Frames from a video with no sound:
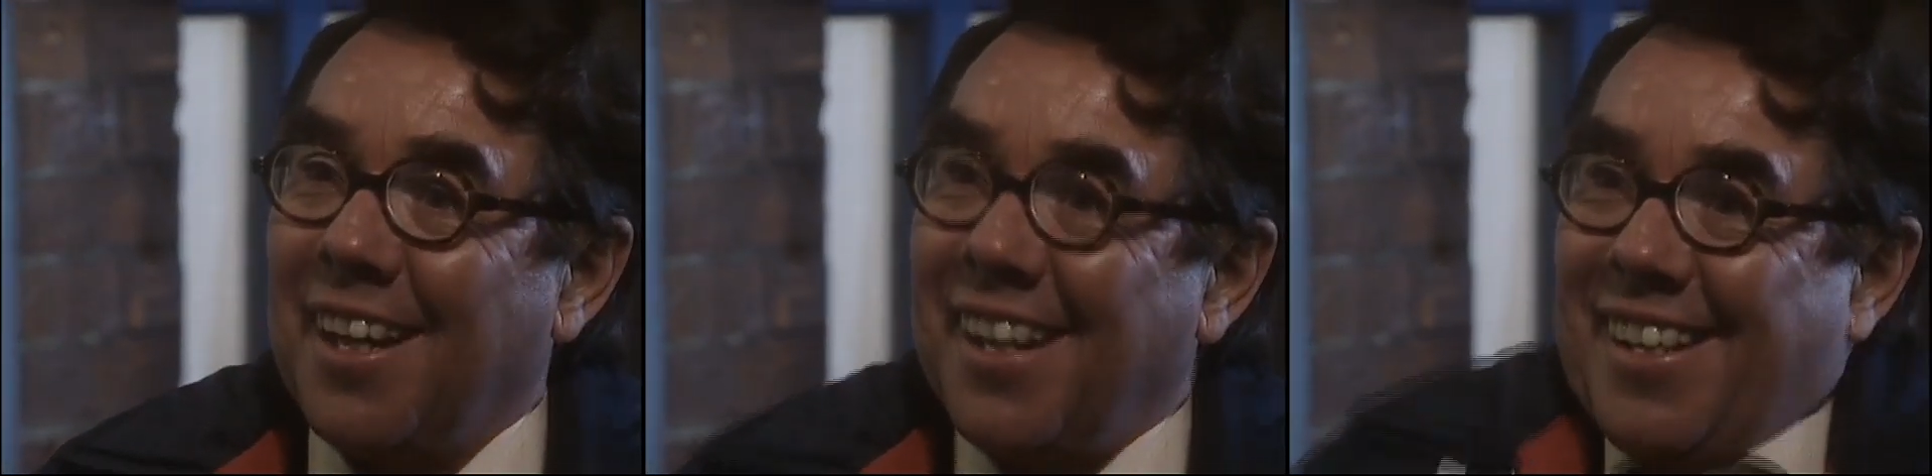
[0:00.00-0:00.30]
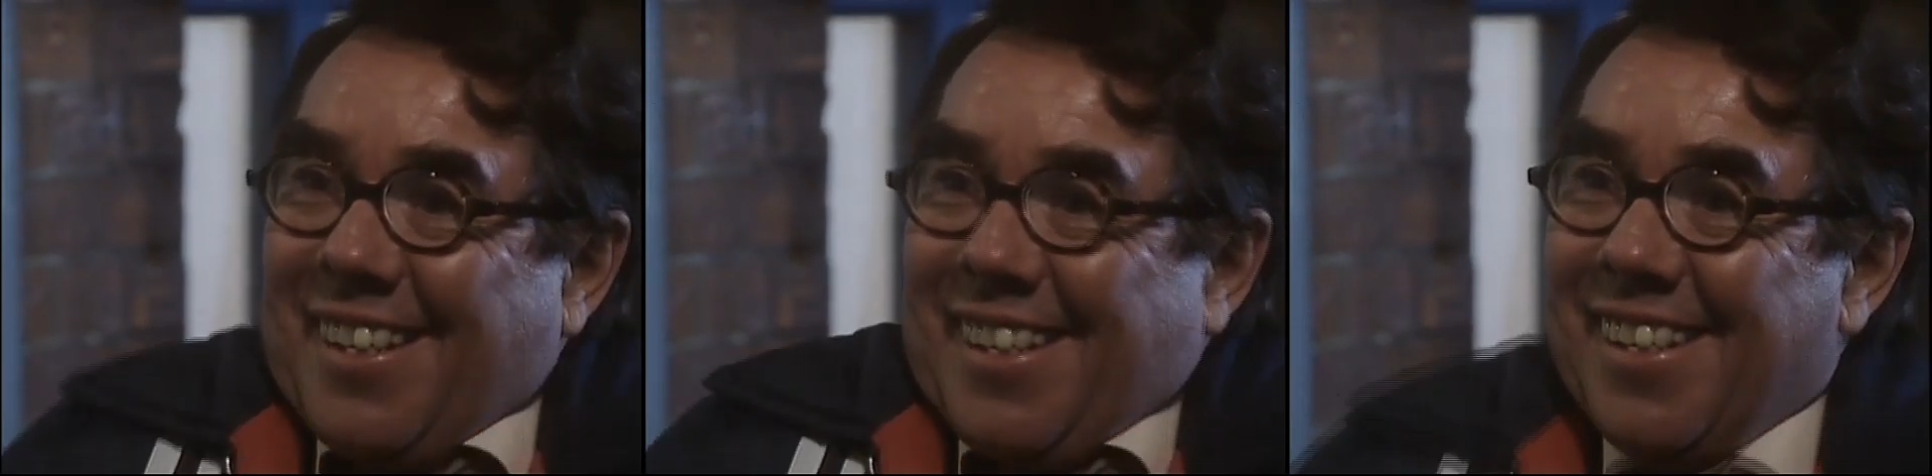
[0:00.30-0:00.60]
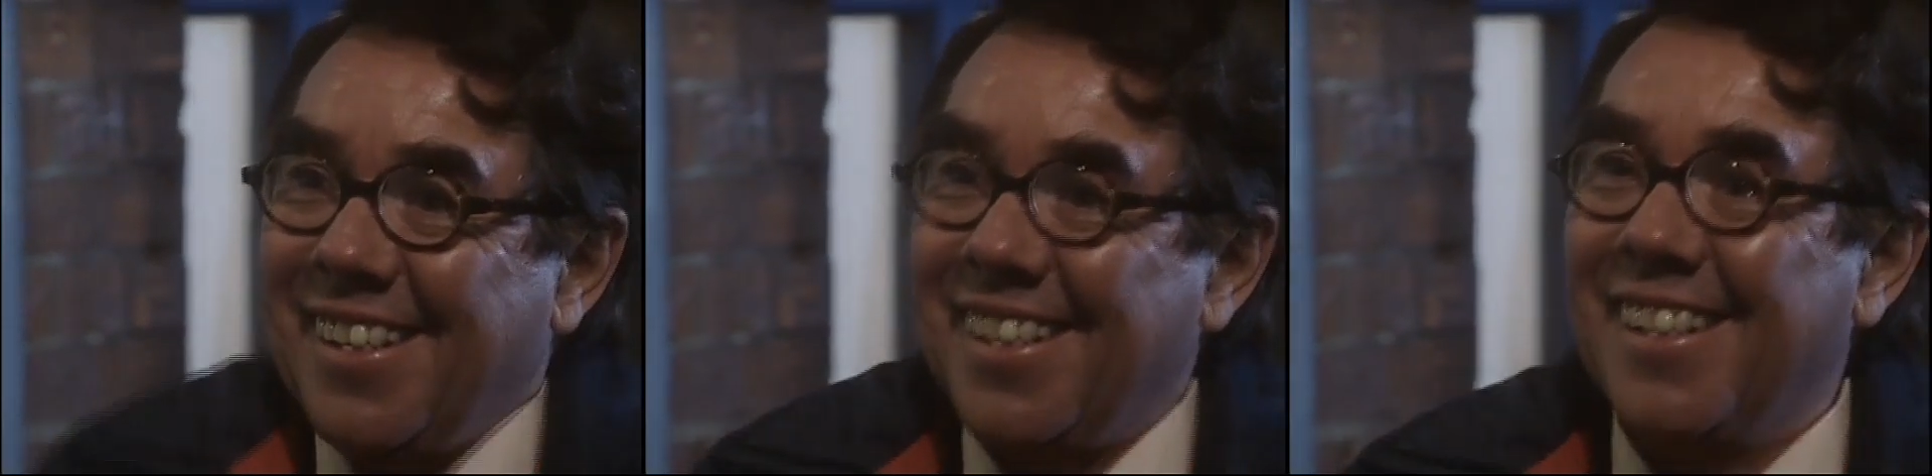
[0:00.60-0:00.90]
they?
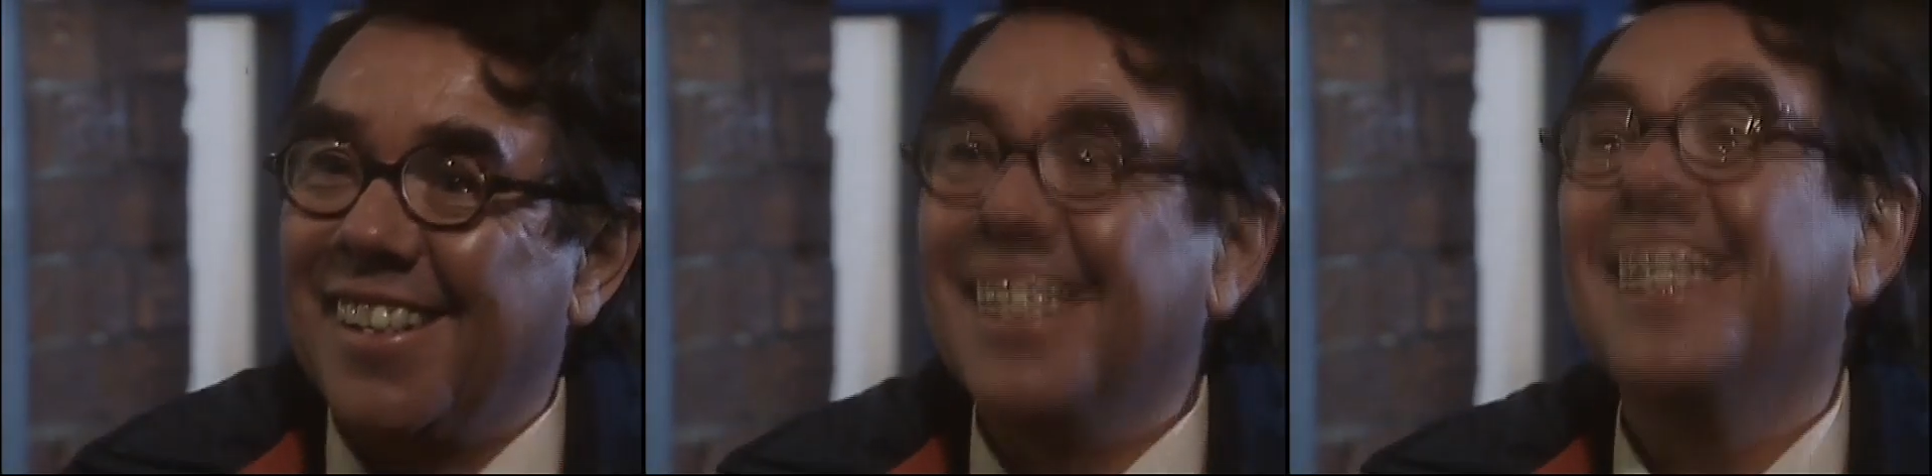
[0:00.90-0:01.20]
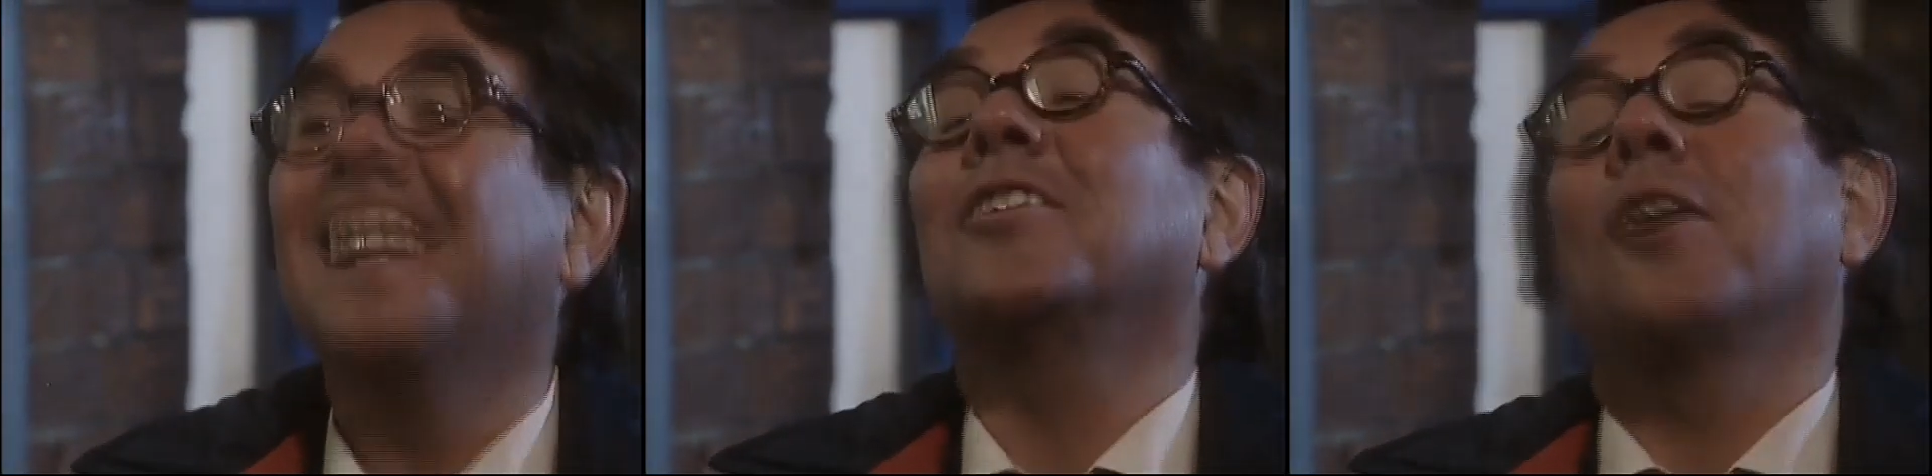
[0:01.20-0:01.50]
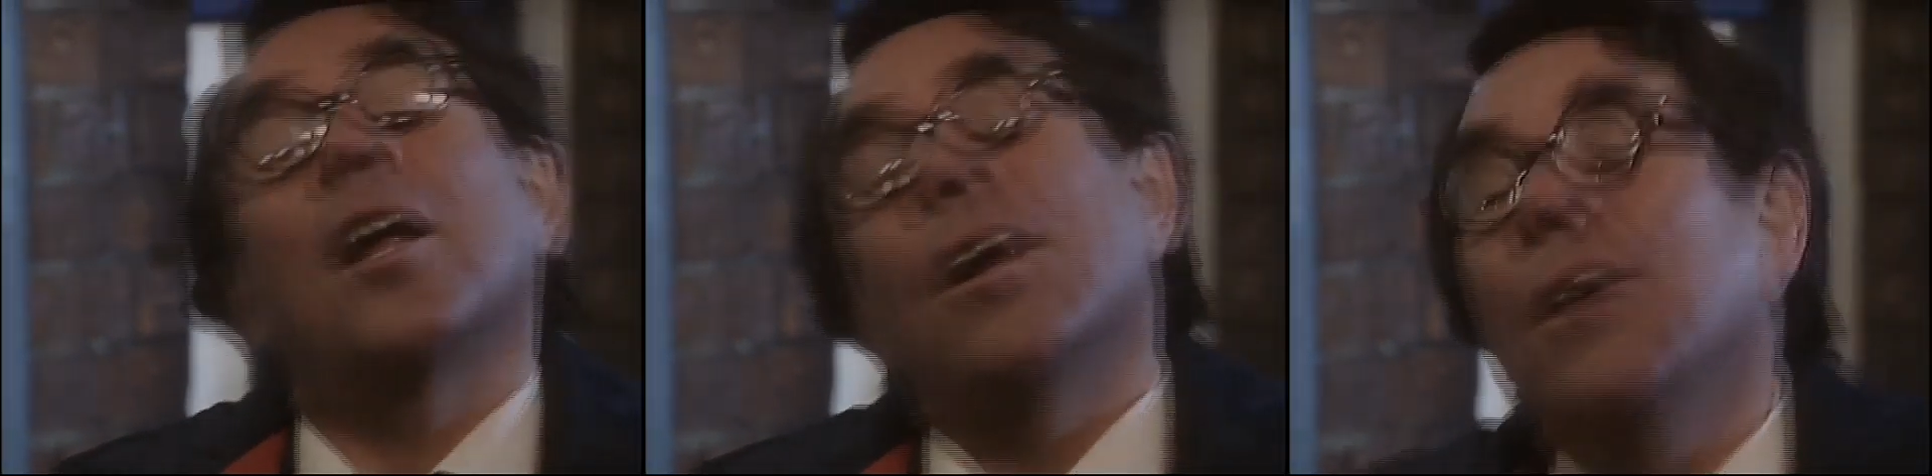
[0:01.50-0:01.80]

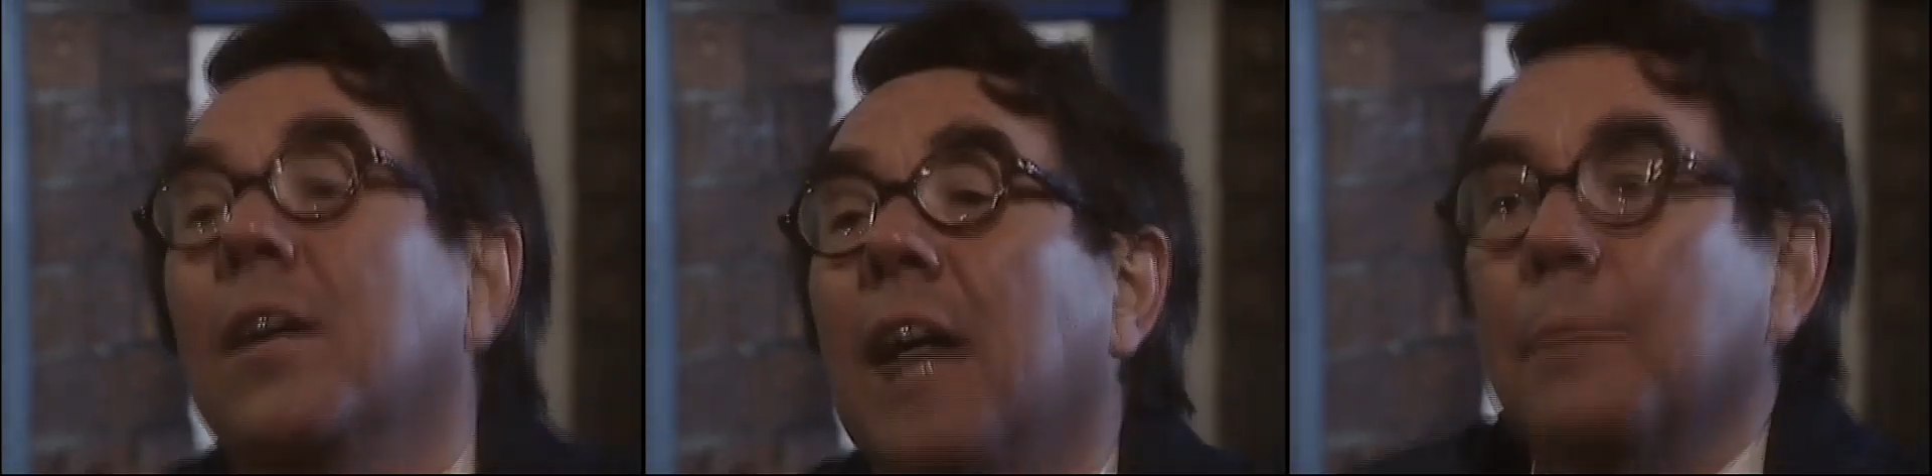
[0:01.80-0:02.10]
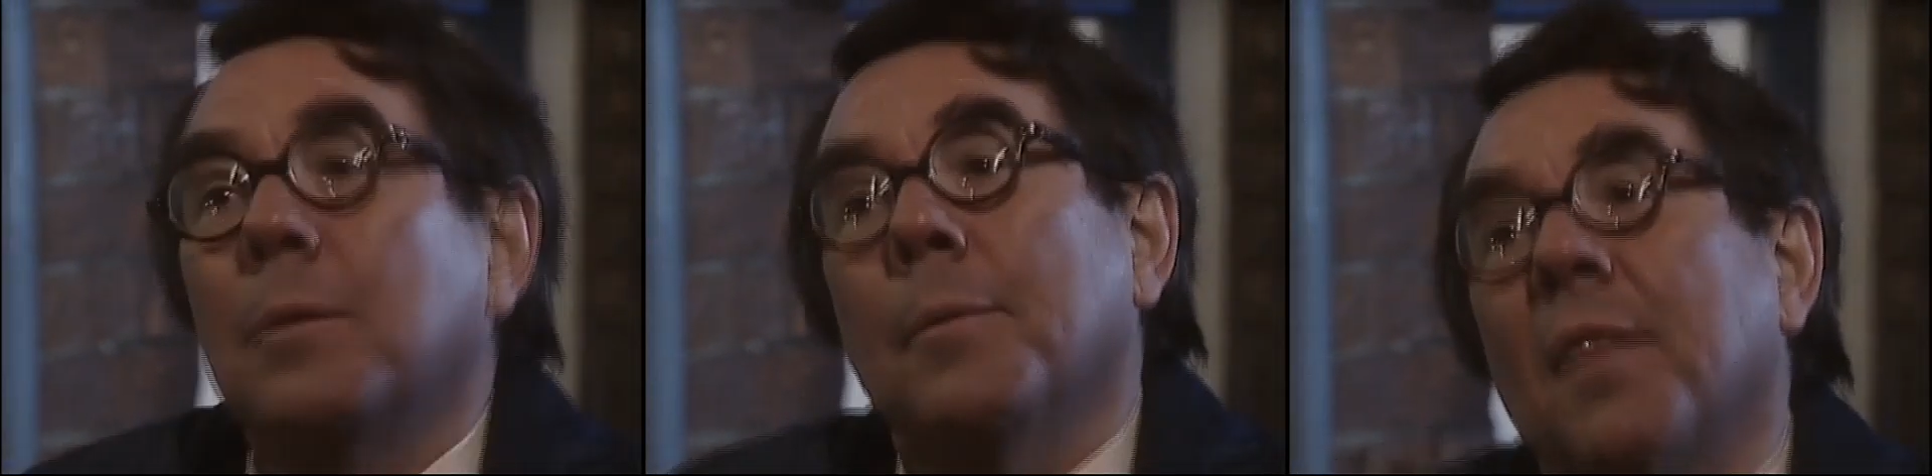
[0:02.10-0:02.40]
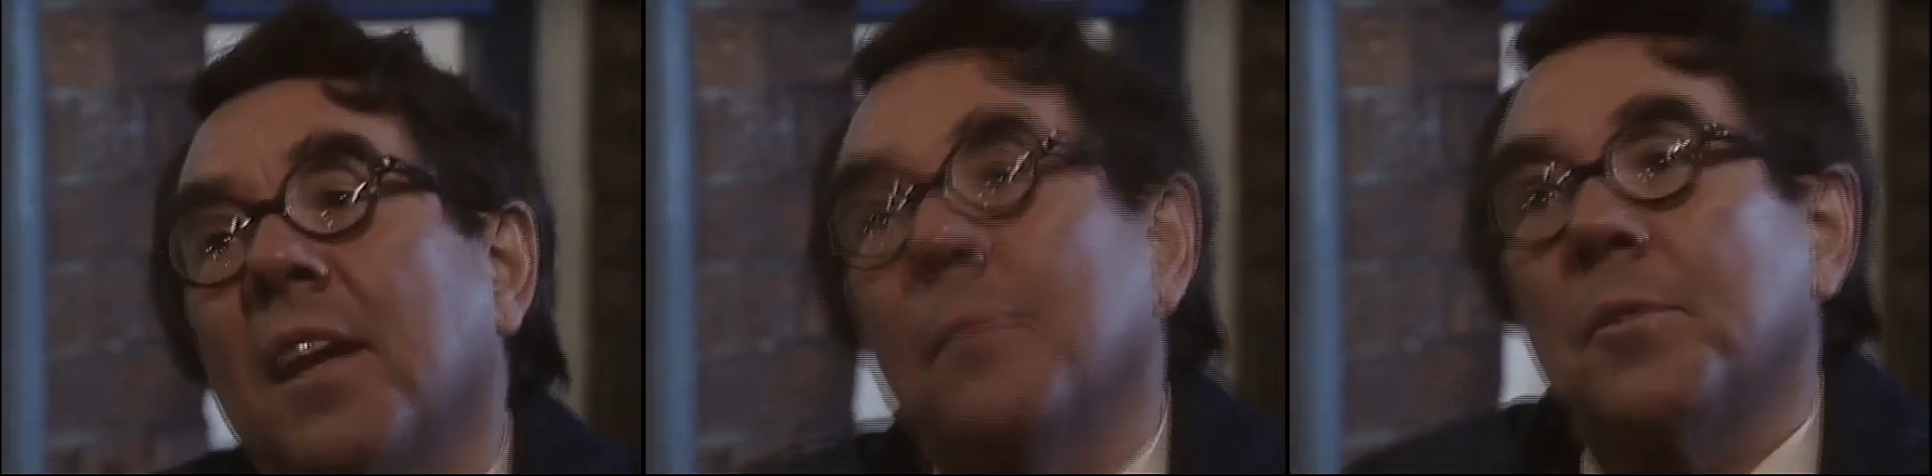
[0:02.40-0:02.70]
Sorry, hello. I'm Timothy